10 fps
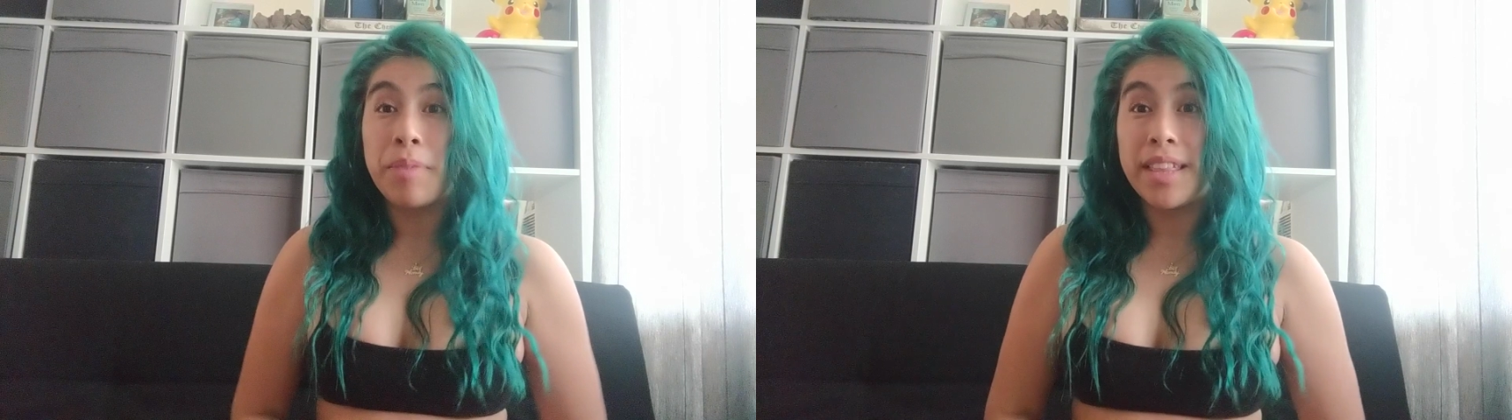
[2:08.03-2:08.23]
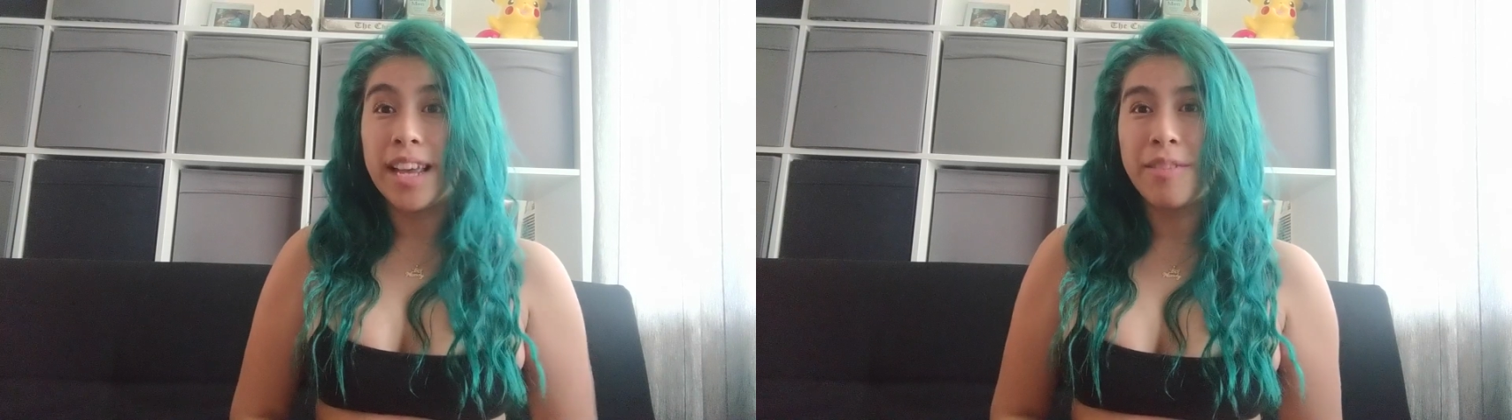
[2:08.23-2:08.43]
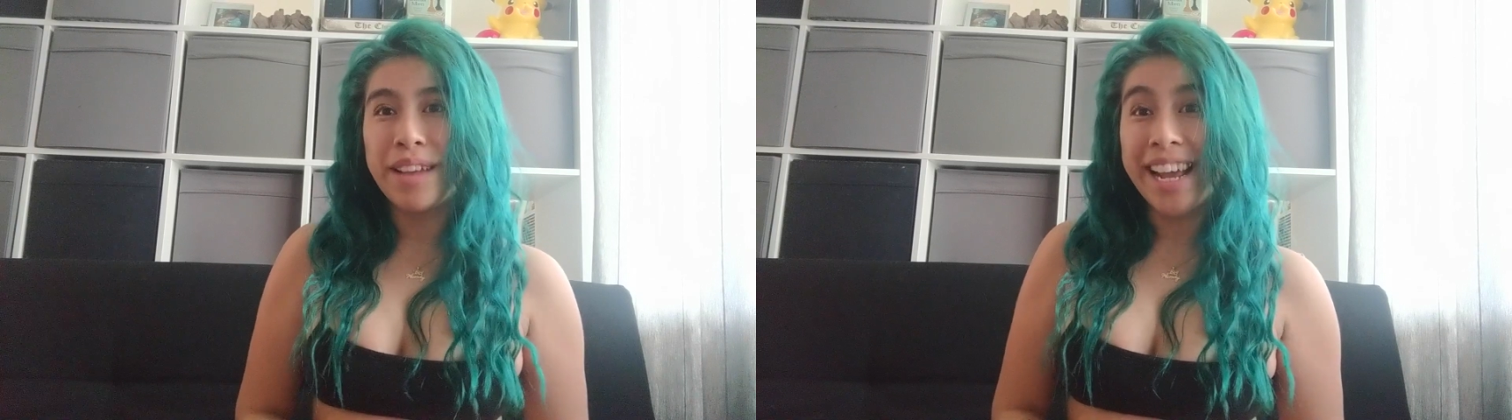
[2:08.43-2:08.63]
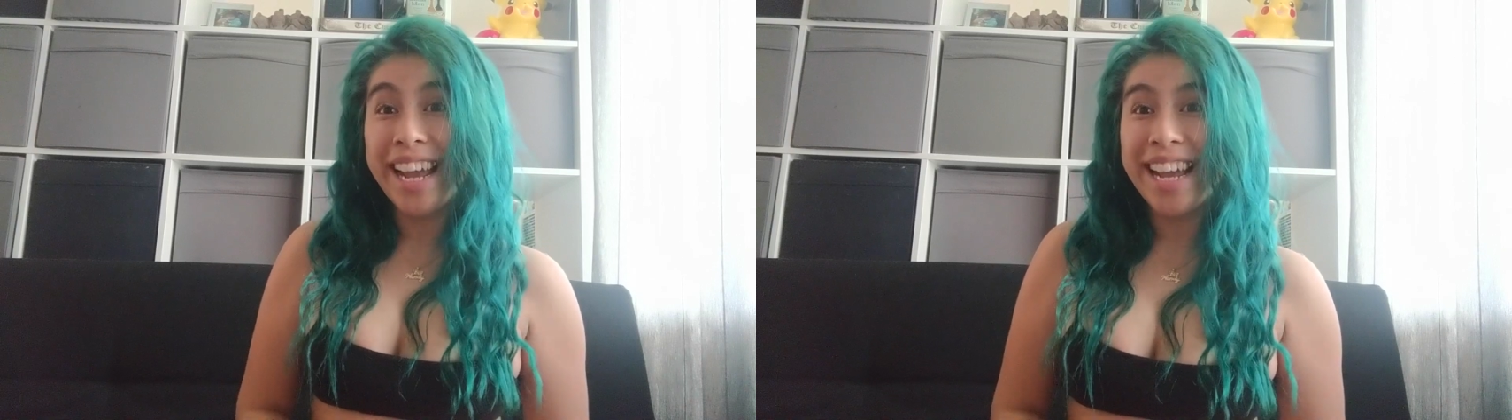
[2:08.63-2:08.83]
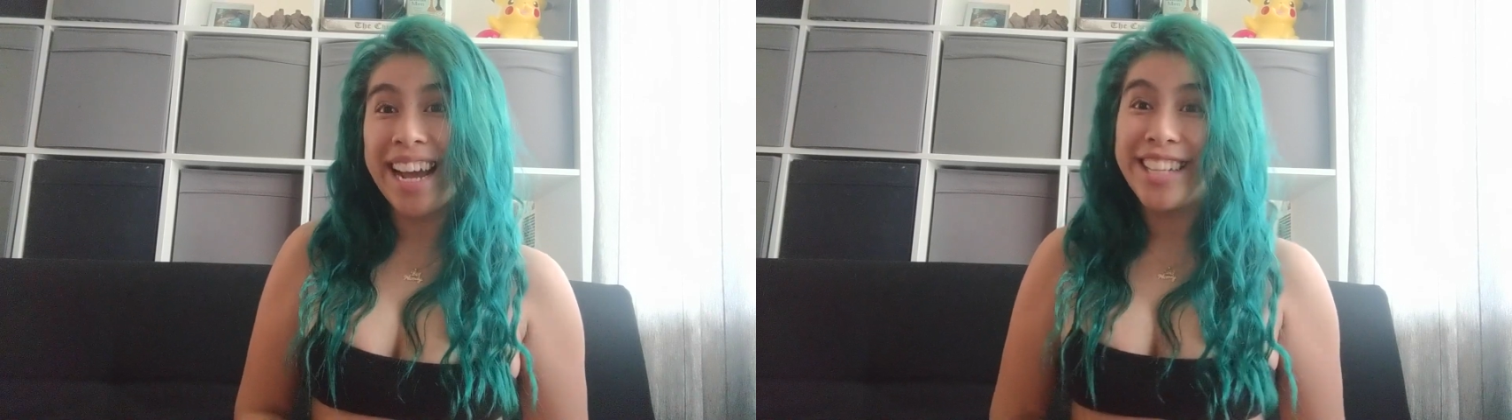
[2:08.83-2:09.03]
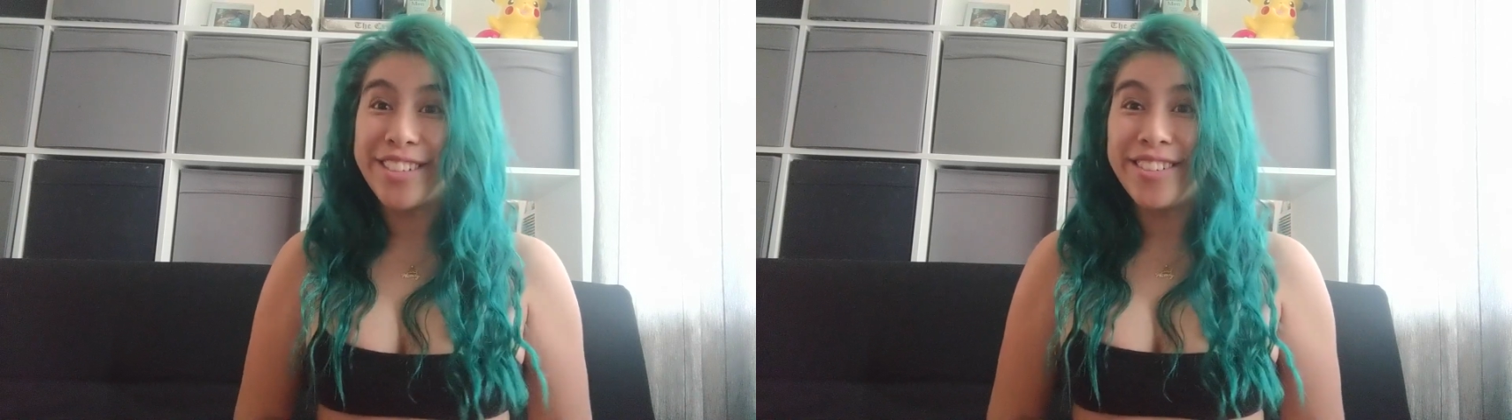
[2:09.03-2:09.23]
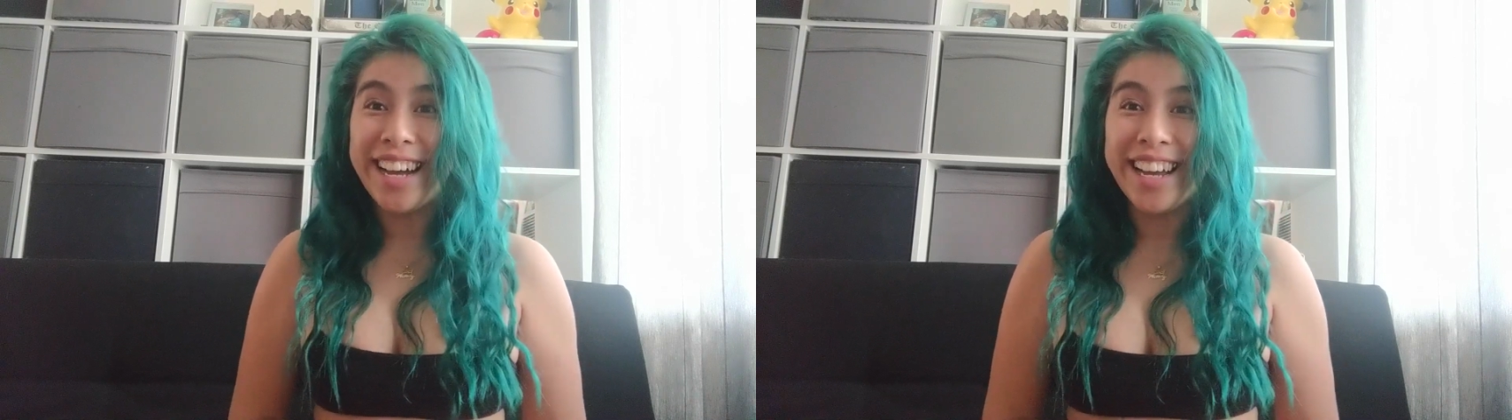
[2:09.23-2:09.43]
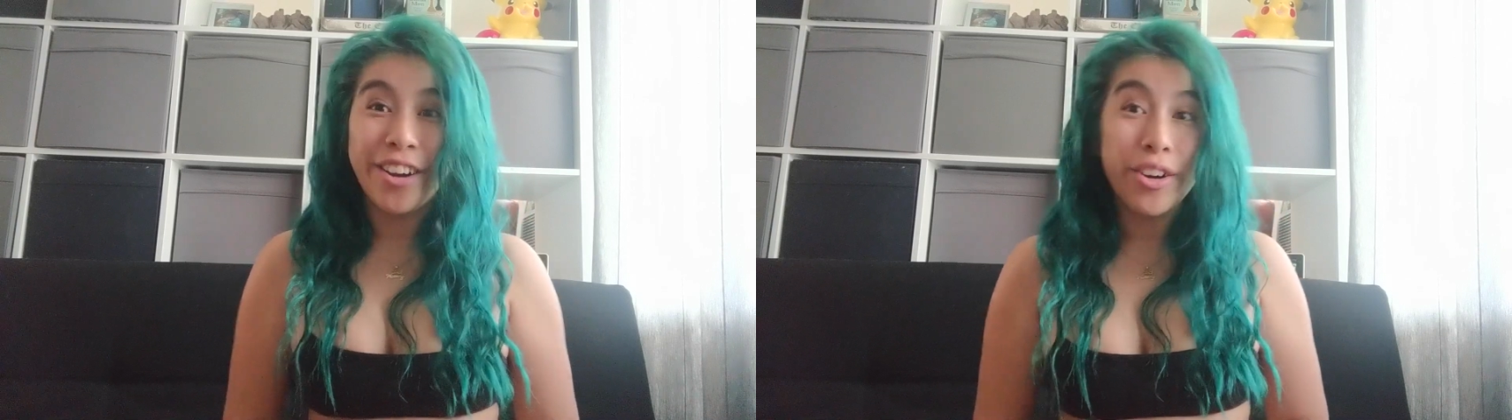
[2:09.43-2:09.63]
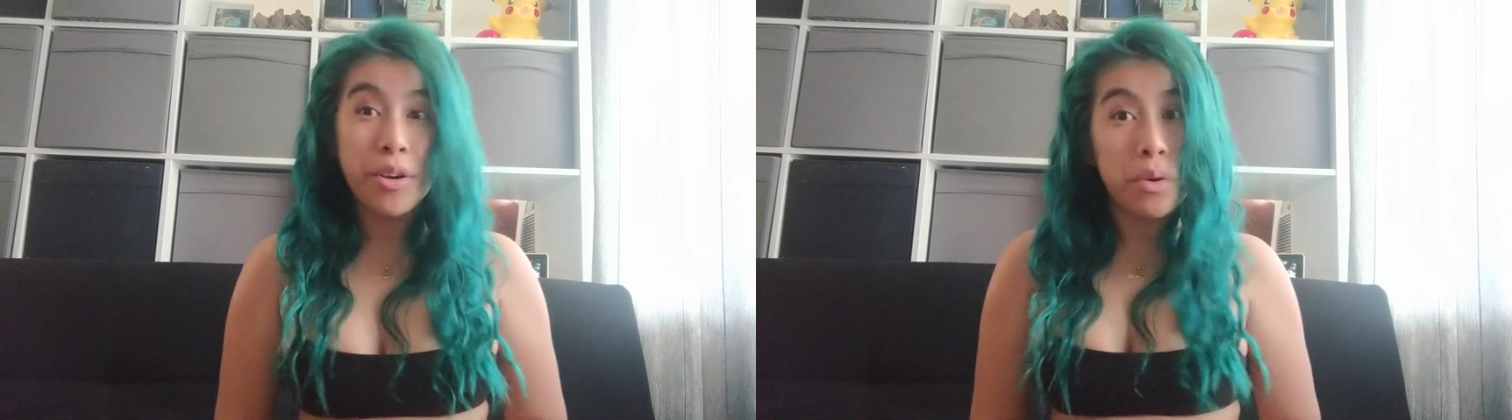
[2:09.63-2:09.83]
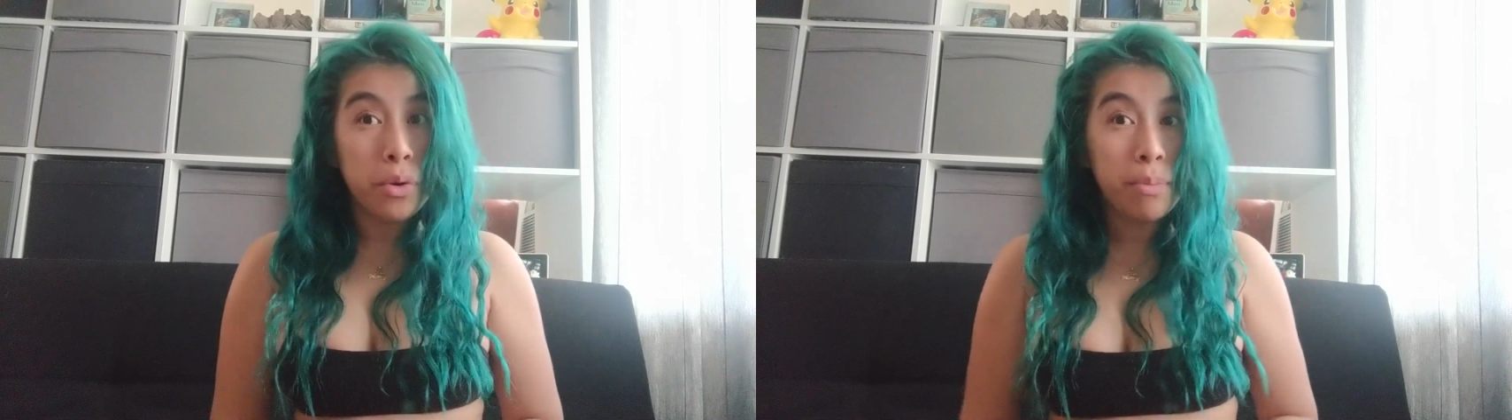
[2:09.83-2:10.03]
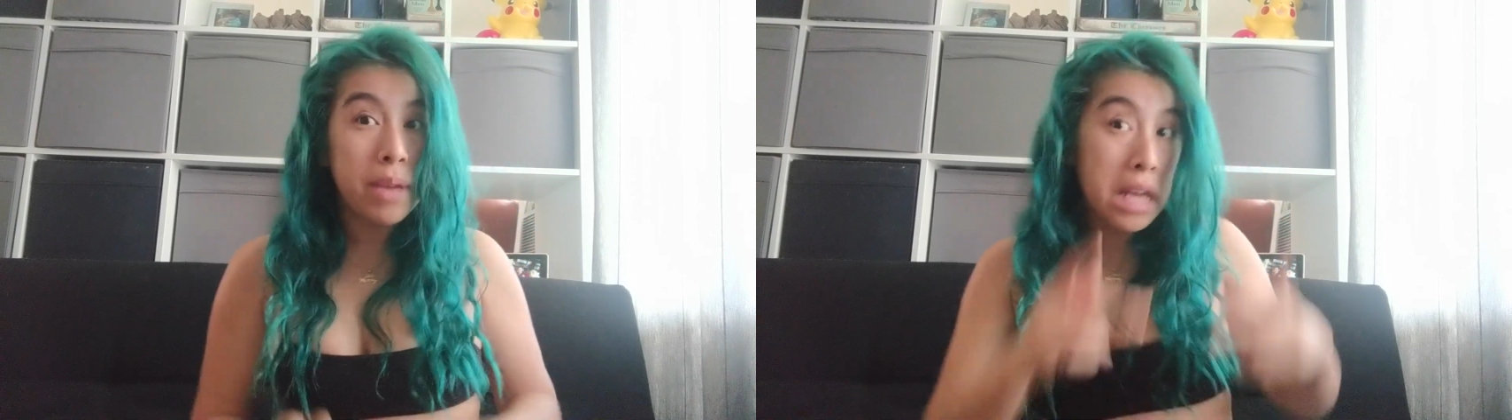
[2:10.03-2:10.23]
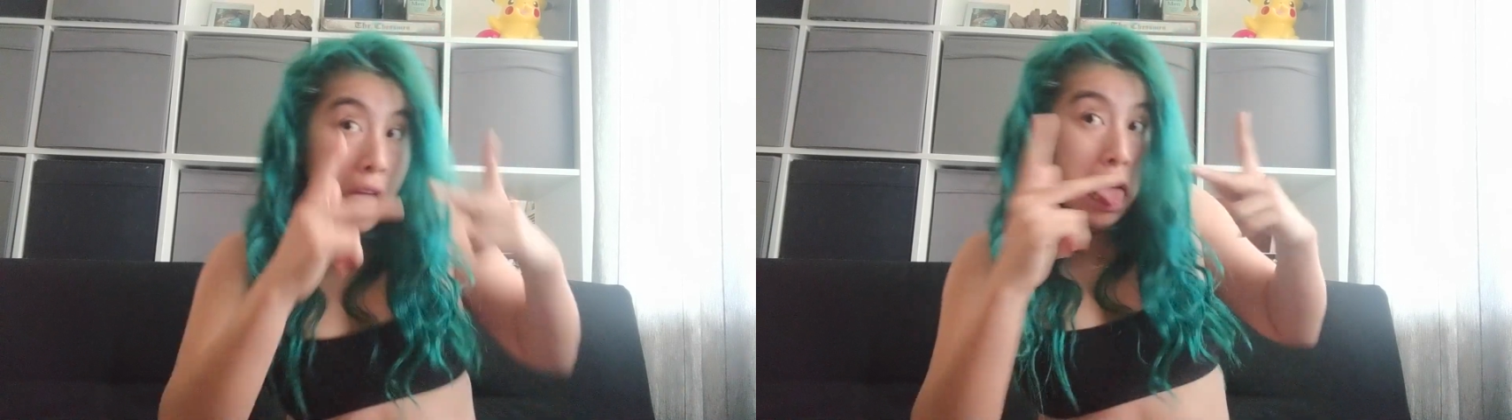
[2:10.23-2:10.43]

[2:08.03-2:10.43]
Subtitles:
and then I could be like, hey guys, oh hi, oh who, me,